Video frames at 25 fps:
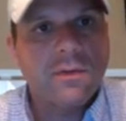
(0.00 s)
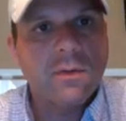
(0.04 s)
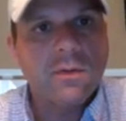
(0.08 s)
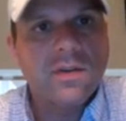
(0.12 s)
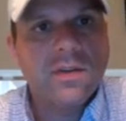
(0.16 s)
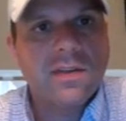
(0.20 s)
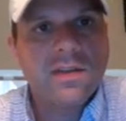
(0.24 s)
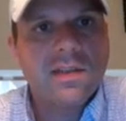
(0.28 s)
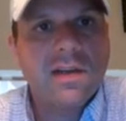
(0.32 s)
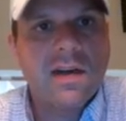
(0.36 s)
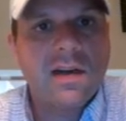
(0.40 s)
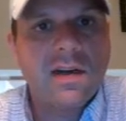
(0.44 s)
on
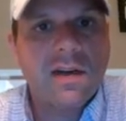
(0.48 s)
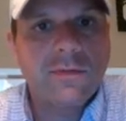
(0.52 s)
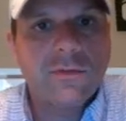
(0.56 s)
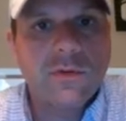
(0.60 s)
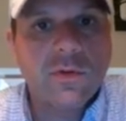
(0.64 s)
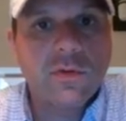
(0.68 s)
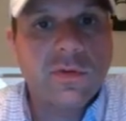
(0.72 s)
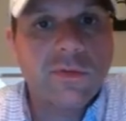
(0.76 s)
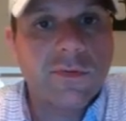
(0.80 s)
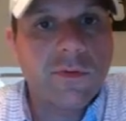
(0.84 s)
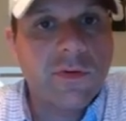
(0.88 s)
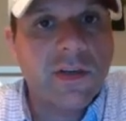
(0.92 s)
this site I've
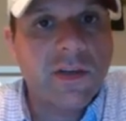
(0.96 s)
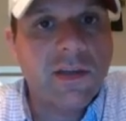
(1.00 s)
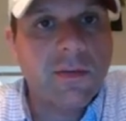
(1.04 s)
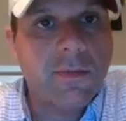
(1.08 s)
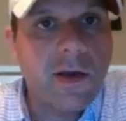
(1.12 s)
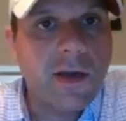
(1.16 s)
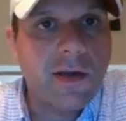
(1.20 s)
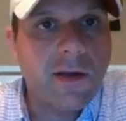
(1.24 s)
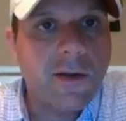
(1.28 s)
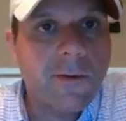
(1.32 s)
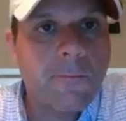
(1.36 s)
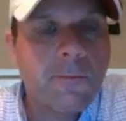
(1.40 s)
used for
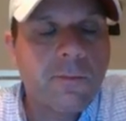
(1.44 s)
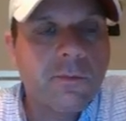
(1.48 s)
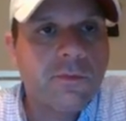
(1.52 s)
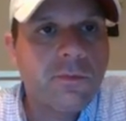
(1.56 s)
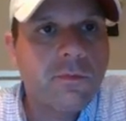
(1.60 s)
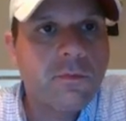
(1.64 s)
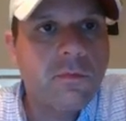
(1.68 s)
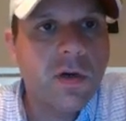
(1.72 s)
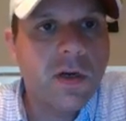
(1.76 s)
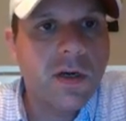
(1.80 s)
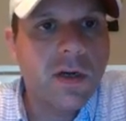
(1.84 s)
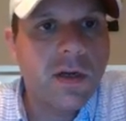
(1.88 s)
eBay,
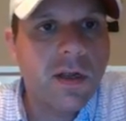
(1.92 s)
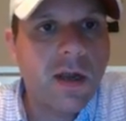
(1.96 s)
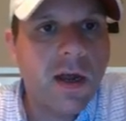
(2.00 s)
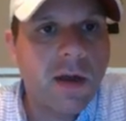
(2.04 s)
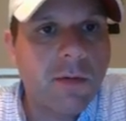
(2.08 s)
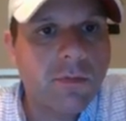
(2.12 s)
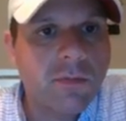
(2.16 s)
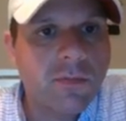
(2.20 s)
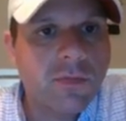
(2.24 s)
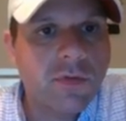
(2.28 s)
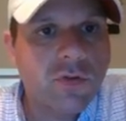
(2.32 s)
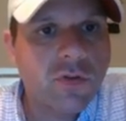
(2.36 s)
but
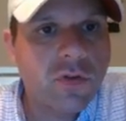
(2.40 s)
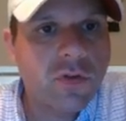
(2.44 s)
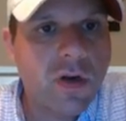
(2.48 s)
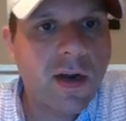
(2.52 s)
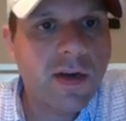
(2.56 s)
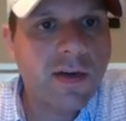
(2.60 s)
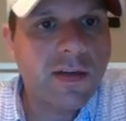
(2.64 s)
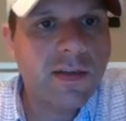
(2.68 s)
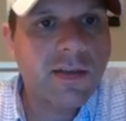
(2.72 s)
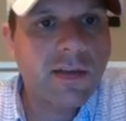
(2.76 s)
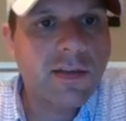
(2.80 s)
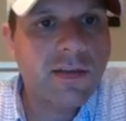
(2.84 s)
I'm
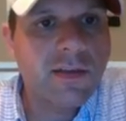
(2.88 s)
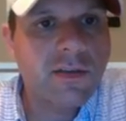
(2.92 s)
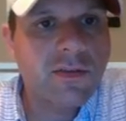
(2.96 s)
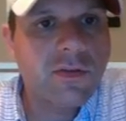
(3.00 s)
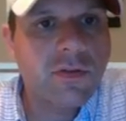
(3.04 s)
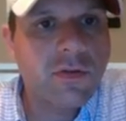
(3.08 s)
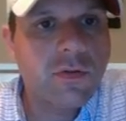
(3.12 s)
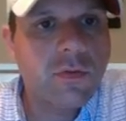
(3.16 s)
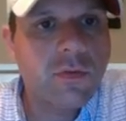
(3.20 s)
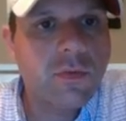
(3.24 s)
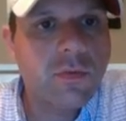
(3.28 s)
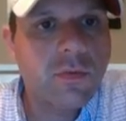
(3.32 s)
trying to get
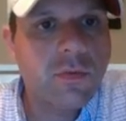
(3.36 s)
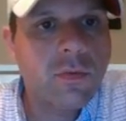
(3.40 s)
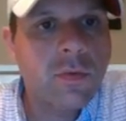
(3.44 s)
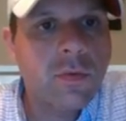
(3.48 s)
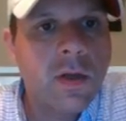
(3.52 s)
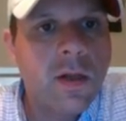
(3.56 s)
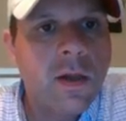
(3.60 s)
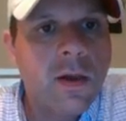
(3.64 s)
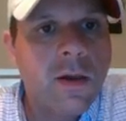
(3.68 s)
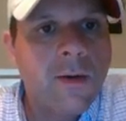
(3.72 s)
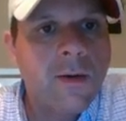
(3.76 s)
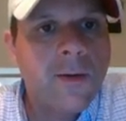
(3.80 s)
into
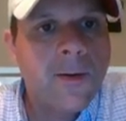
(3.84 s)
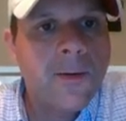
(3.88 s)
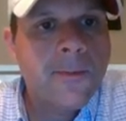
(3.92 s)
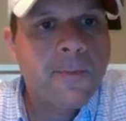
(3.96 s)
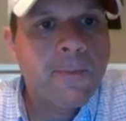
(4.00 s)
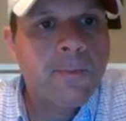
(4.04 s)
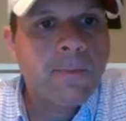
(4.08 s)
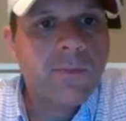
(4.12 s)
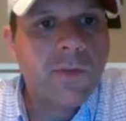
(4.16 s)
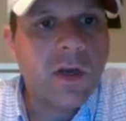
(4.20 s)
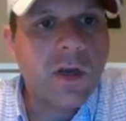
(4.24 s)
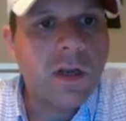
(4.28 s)

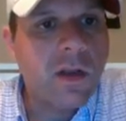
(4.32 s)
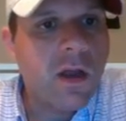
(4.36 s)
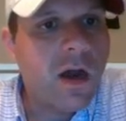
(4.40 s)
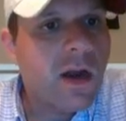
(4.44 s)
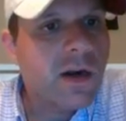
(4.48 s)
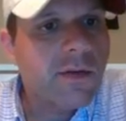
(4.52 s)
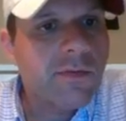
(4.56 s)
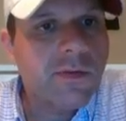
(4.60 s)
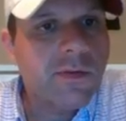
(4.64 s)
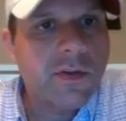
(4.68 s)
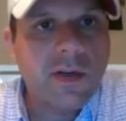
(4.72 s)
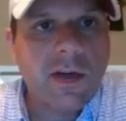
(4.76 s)
a lot
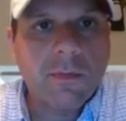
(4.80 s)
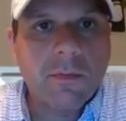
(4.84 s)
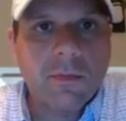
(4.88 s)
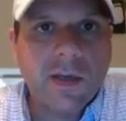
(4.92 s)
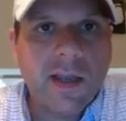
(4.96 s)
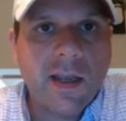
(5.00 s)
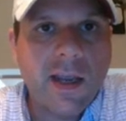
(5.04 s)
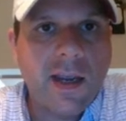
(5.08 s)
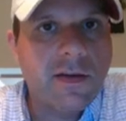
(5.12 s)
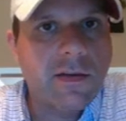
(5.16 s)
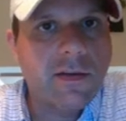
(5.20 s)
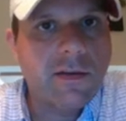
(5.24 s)
of it. I'm
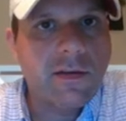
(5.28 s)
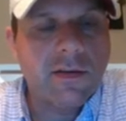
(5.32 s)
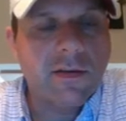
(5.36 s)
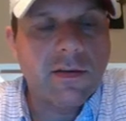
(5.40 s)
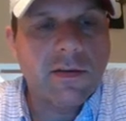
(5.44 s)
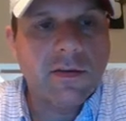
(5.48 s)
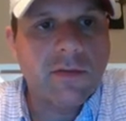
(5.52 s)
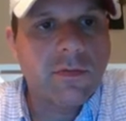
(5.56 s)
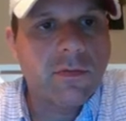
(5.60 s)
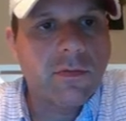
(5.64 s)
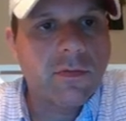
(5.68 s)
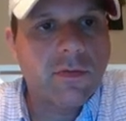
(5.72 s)
gated
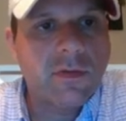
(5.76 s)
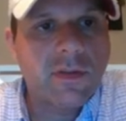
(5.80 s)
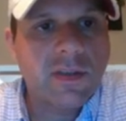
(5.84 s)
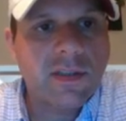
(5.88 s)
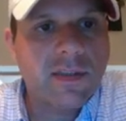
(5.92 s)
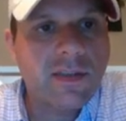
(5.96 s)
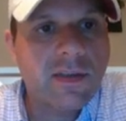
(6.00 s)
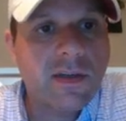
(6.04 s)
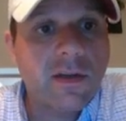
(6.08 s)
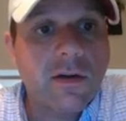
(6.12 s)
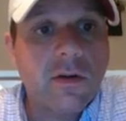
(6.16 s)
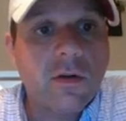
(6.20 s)
in to
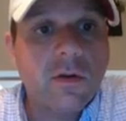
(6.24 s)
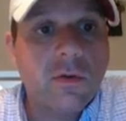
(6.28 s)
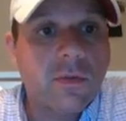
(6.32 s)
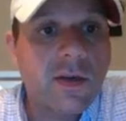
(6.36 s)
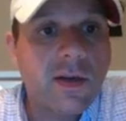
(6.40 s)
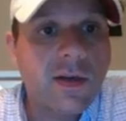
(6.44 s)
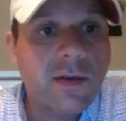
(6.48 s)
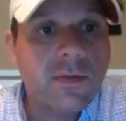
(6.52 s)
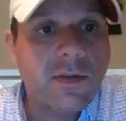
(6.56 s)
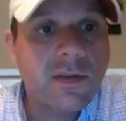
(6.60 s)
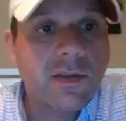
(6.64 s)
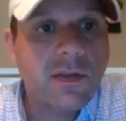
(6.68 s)
sell on
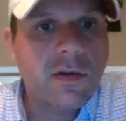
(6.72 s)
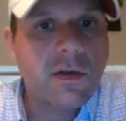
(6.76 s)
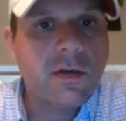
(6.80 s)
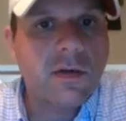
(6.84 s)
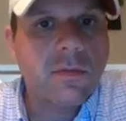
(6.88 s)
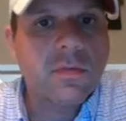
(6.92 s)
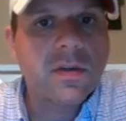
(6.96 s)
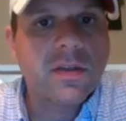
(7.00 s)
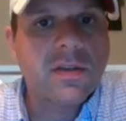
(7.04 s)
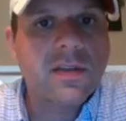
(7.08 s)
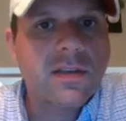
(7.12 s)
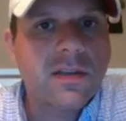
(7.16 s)
Amazon,
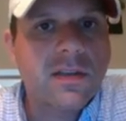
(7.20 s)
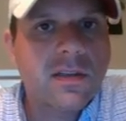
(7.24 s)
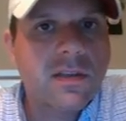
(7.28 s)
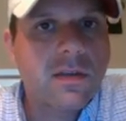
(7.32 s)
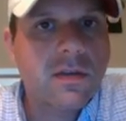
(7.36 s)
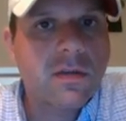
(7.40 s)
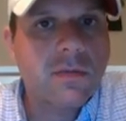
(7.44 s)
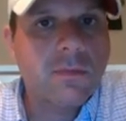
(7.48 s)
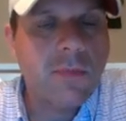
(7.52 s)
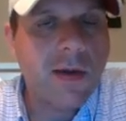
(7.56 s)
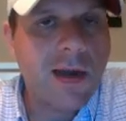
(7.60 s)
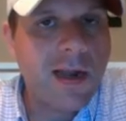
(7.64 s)
but these
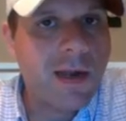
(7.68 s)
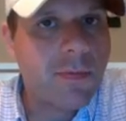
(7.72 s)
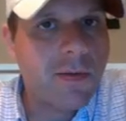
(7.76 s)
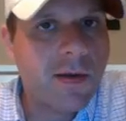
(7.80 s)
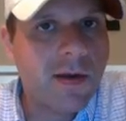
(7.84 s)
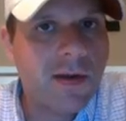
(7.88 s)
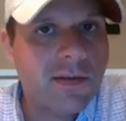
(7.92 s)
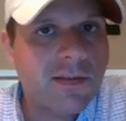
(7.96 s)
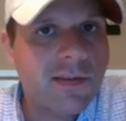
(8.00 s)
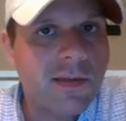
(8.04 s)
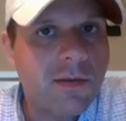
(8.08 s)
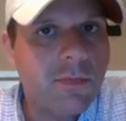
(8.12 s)

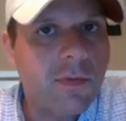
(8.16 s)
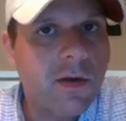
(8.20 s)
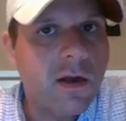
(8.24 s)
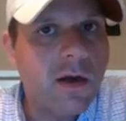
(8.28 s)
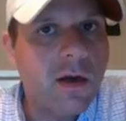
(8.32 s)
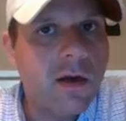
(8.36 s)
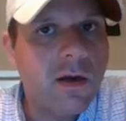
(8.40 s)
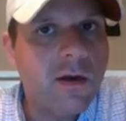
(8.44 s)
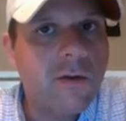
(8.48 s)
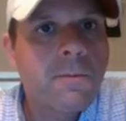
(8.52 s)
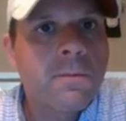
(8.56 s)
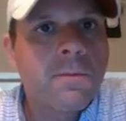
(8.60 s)
backpacks I'm
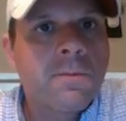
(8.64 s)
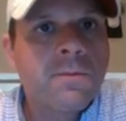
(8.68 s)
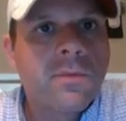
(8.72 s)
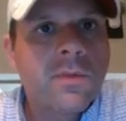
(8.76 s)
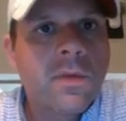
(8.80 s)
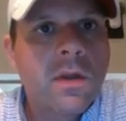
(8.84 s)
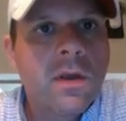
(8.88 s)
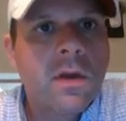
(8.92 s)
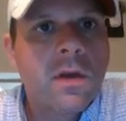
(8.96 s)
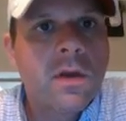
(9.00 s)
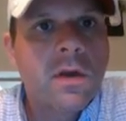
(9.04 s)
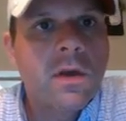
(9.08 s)
not.
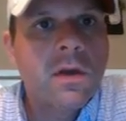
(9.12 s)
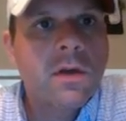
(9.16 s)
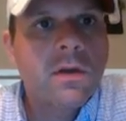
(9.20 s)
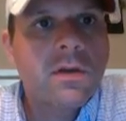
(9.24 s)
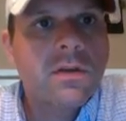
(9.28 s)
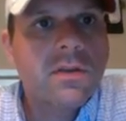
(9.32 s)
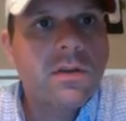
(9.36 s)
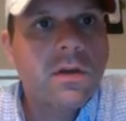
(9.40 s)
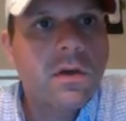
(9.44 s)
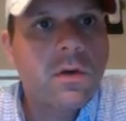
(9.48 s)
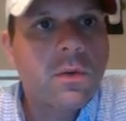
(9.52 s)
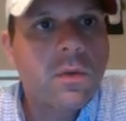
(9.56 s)

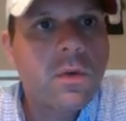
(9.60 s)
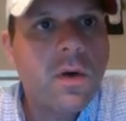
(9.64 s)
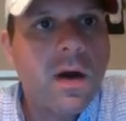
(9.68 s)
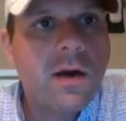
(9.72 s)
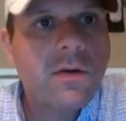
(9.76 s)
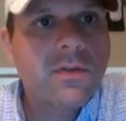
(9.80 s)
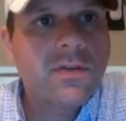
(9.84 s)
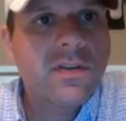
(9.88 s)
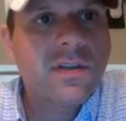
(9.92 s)
So I was